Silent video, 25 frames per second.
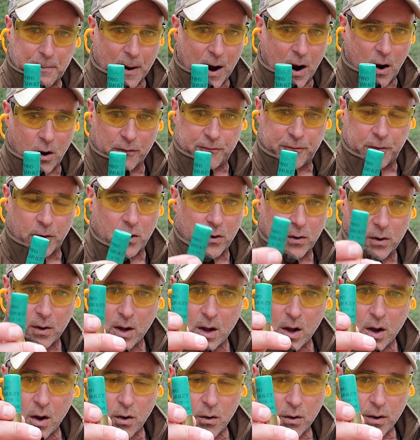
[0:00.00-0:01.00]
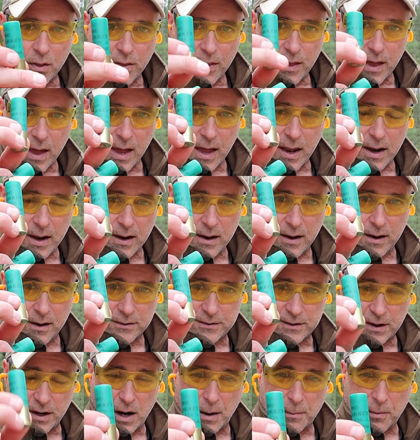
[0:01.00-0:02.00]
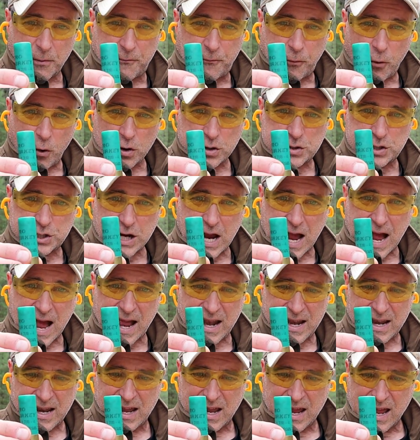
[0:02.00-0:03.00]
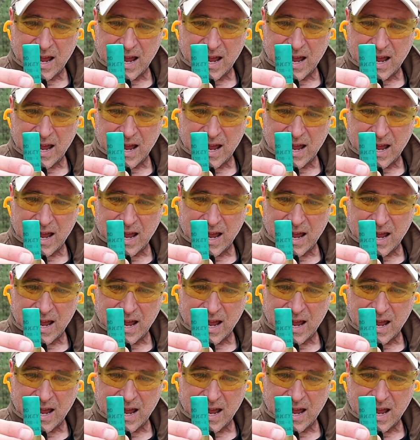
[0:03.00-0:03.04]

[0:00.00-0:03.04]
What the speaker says: powerful. That is a number 4 shot